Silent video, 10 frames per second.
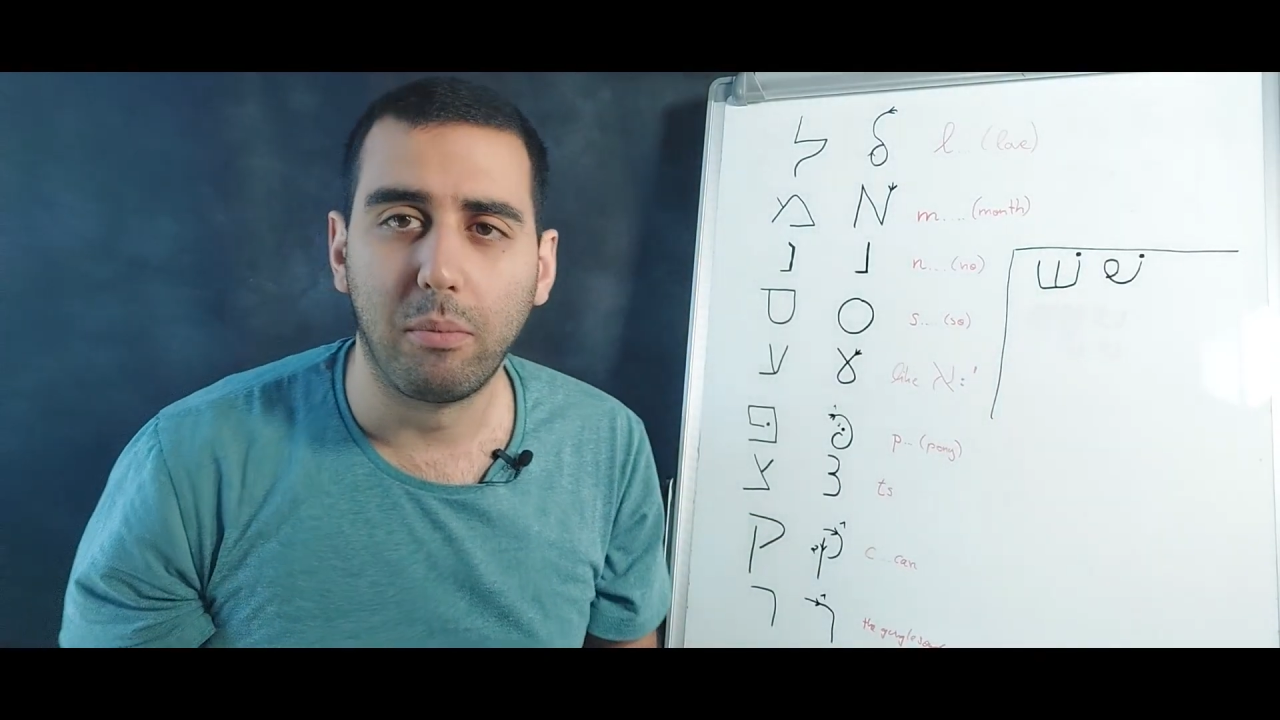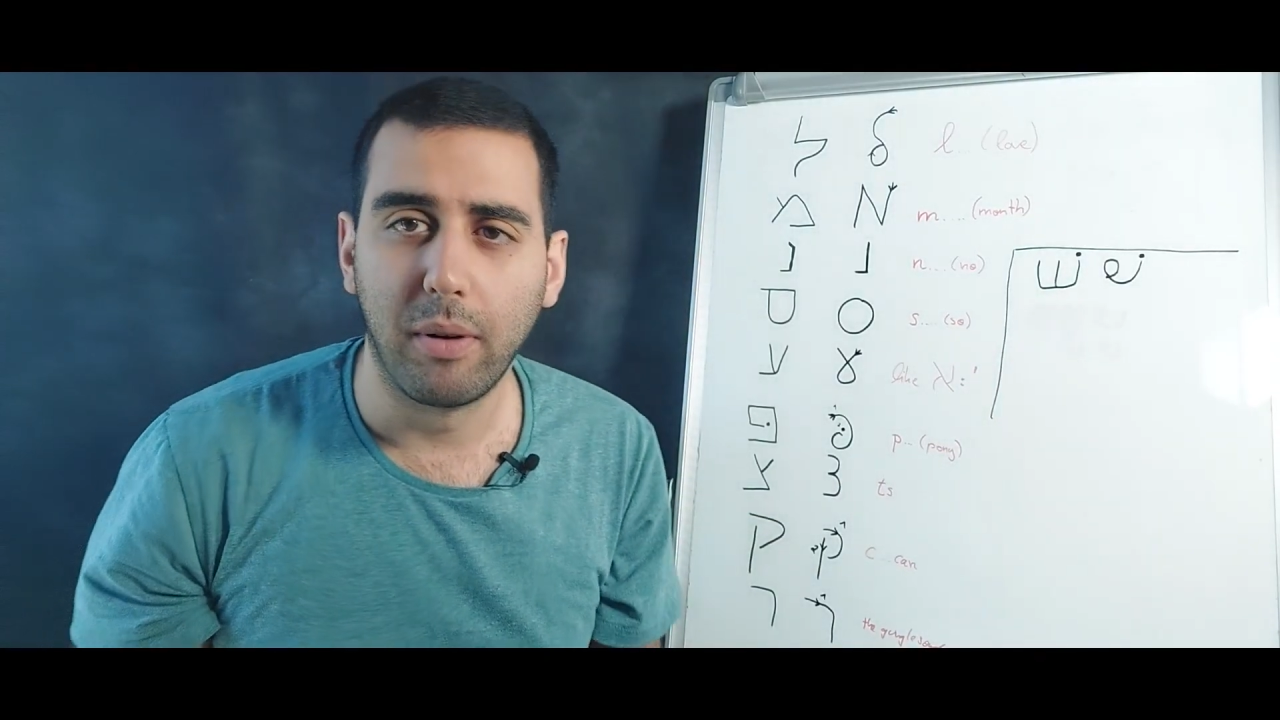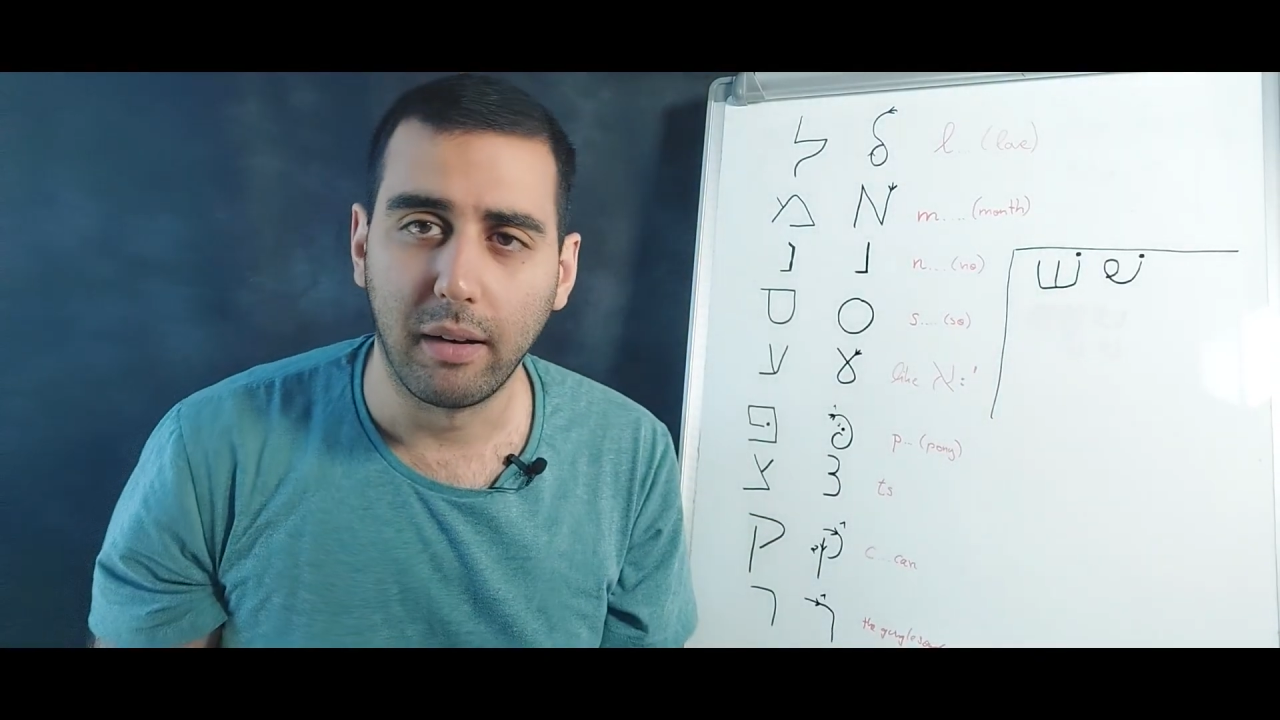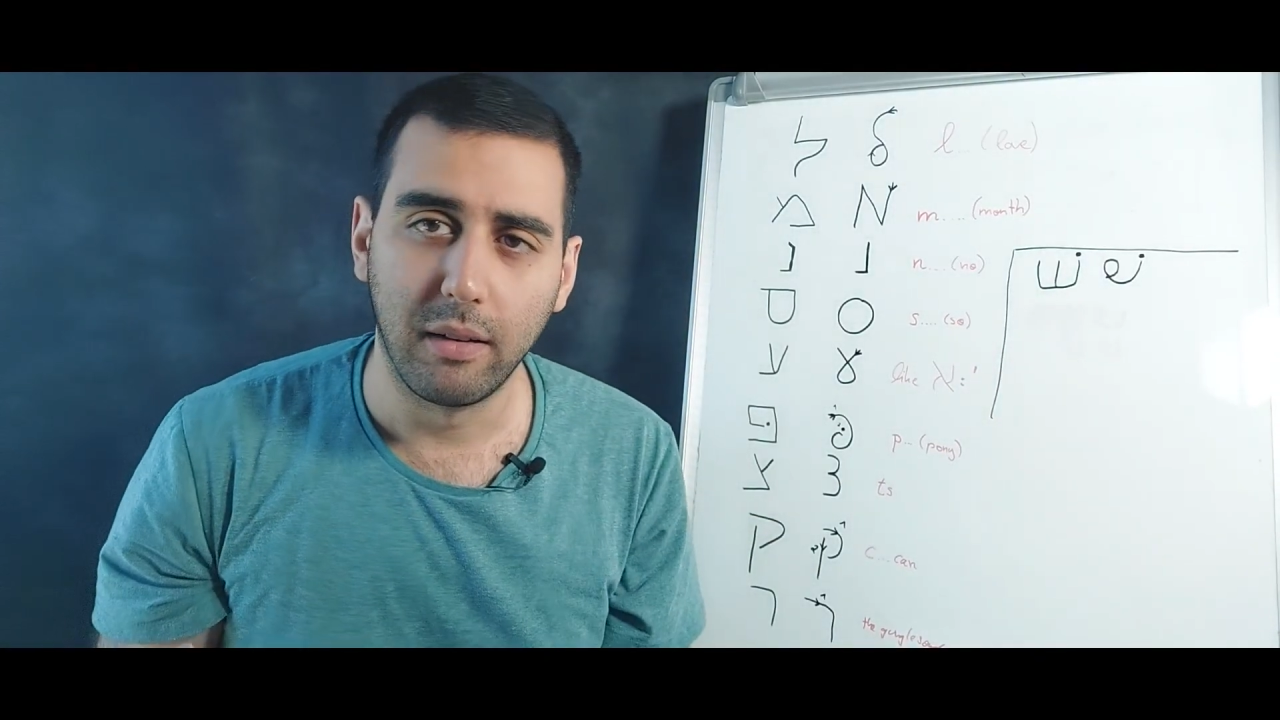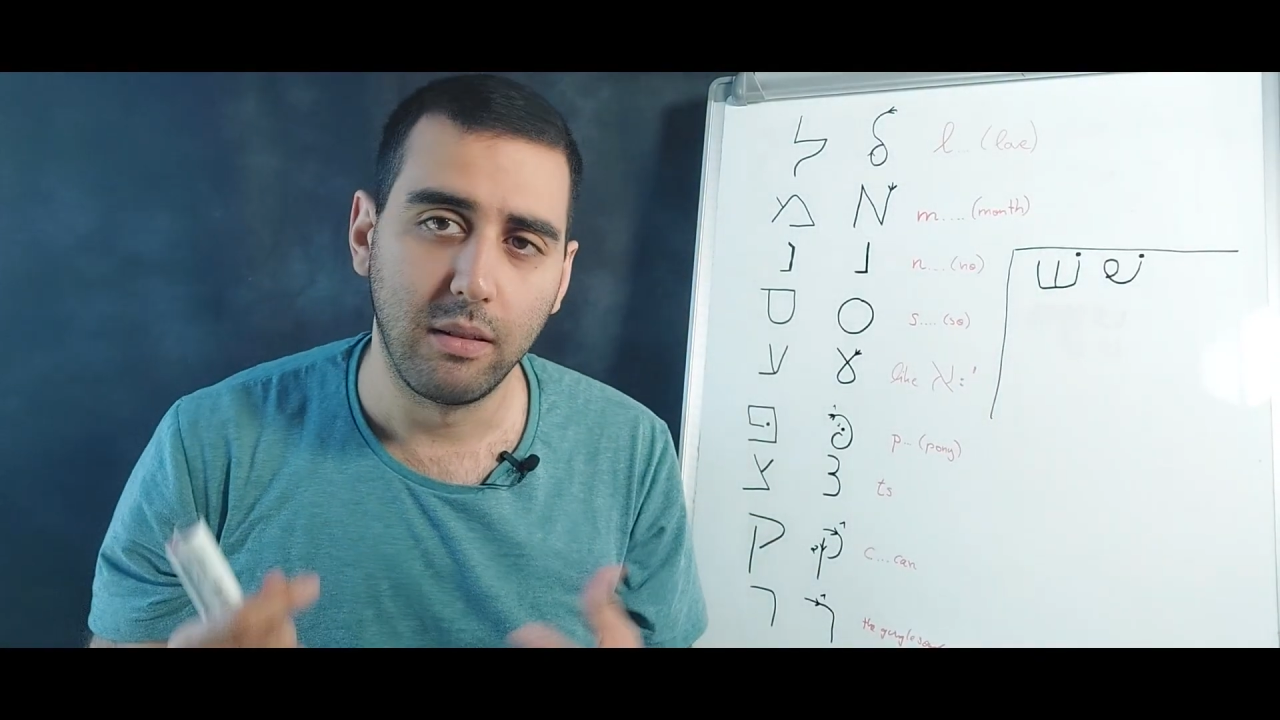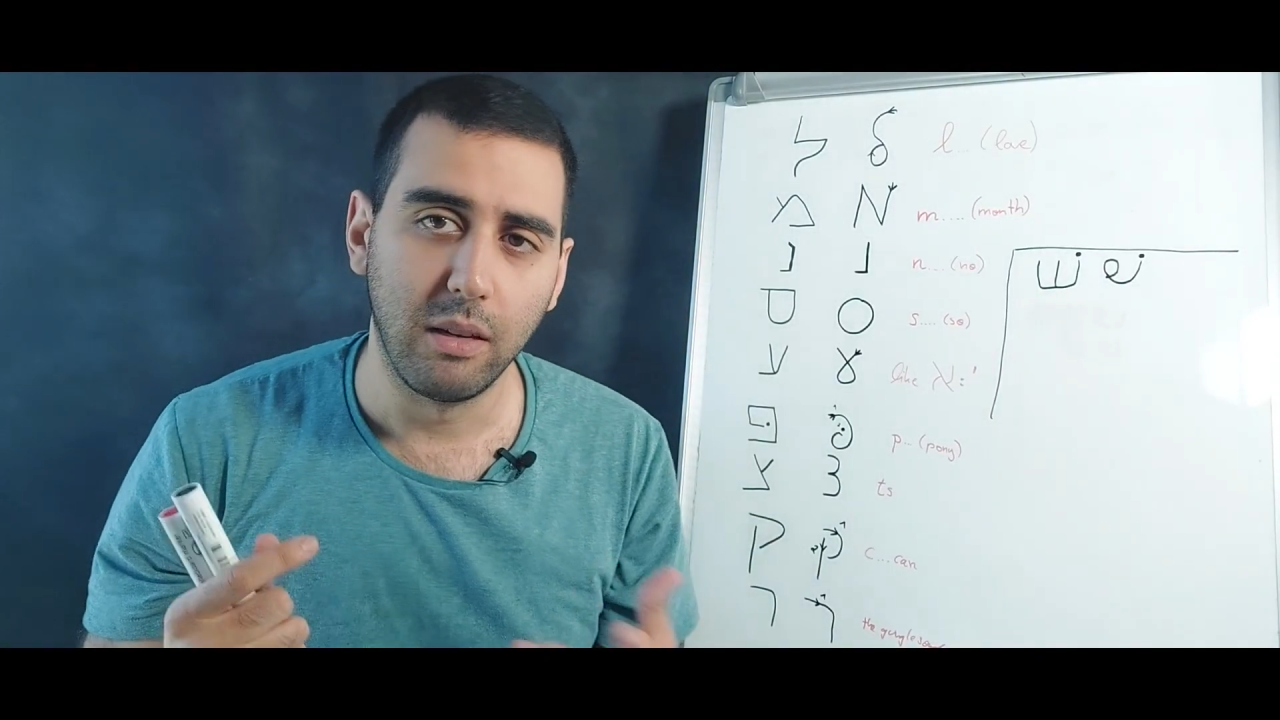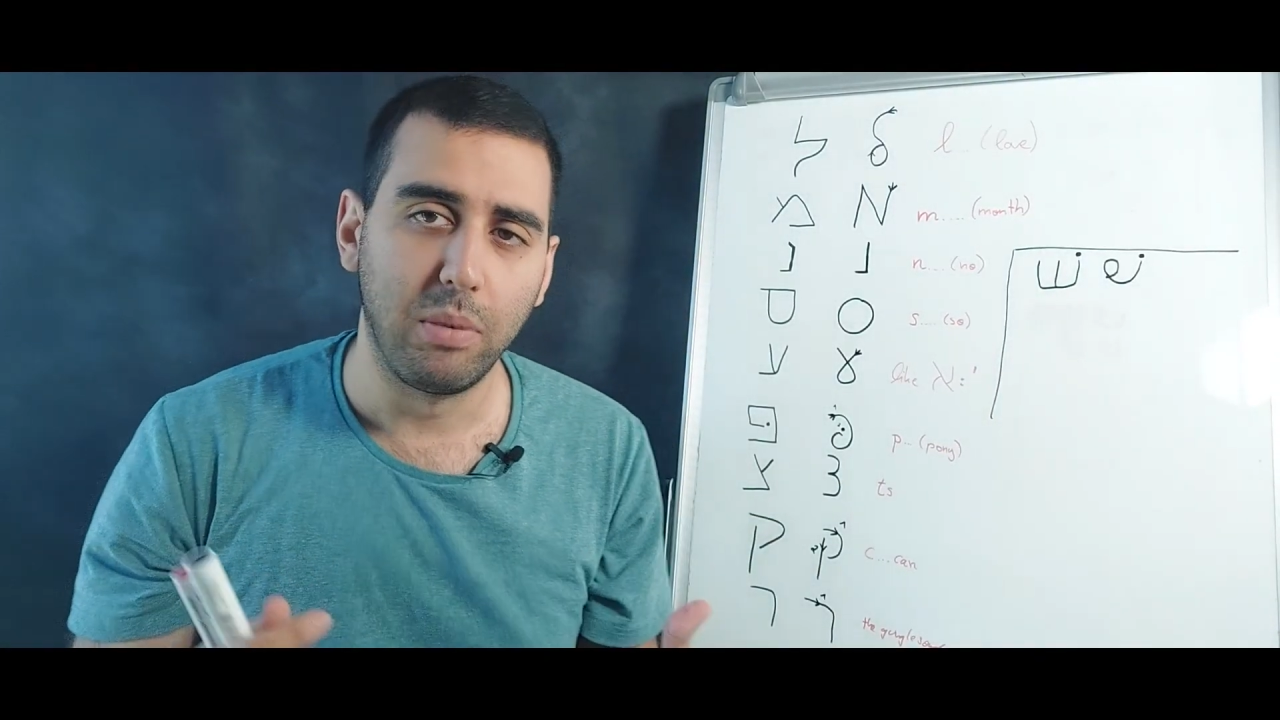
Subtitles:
practicing